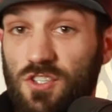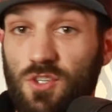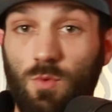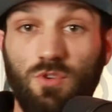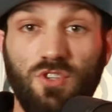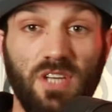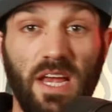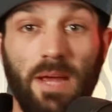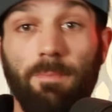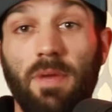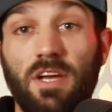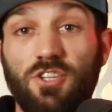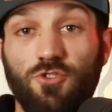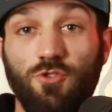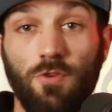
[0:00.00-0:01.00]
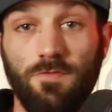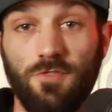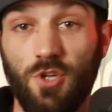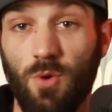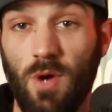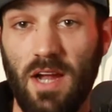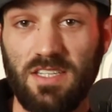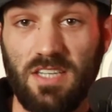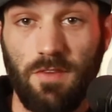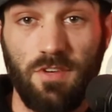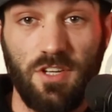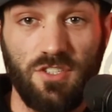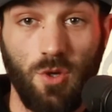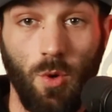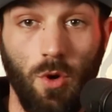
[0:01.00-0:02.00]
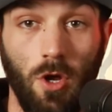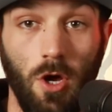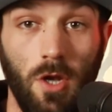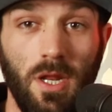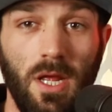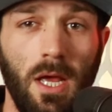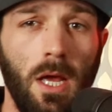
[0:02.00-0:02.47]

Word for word: so we'll say a mixture of two activities going on.